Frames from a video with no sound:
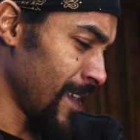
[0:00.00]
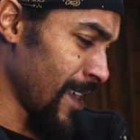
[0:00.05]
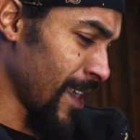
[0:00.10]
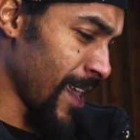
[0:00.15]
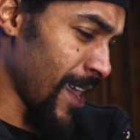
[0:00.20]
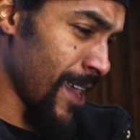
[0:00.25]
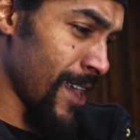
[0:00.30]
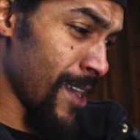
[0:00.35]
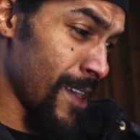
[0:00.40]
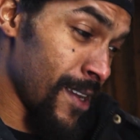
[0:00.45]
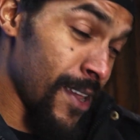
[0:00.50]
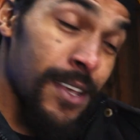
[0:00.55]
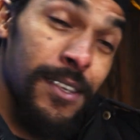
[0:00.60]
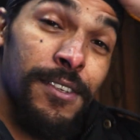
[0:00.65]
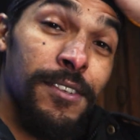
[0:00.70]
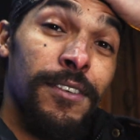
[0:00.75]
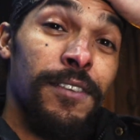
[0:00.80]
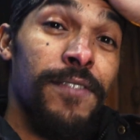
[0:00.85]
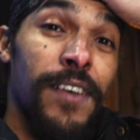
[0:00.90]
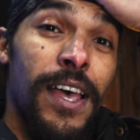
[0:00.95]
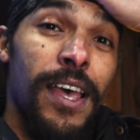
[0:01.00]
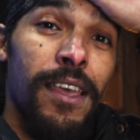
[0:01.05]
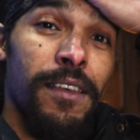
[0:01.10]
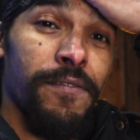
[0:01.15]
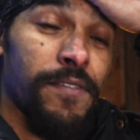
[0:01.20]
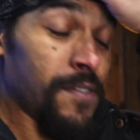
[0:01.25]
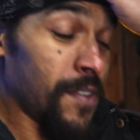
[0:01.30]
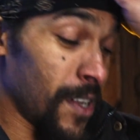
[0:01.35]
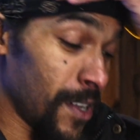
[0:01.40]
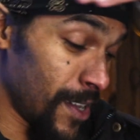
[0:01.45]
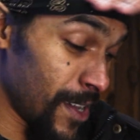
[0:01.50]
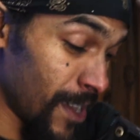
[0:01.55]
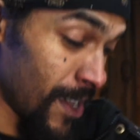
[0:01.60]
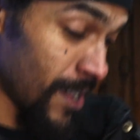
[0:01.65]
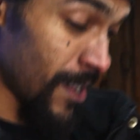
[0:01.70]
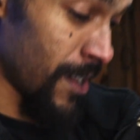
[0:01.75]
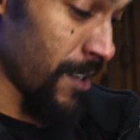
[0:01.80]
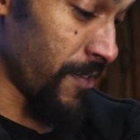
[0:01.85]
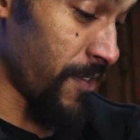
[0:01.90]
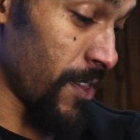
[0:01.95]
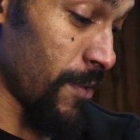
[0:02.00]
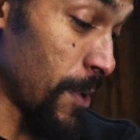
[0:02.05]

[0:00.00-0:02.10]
And it survived for the